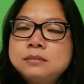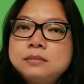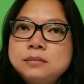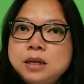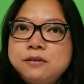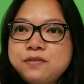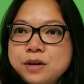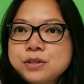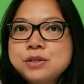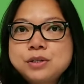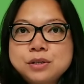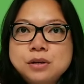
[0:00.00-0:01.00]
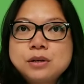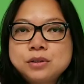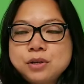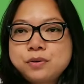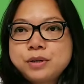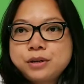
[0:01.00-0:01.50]
infections on the
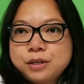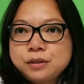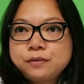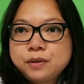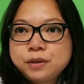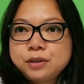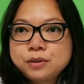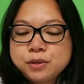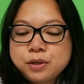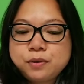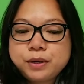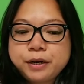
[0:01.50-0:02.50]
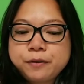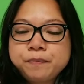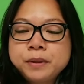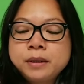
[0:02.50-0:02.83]
toenail is a fungal toenail.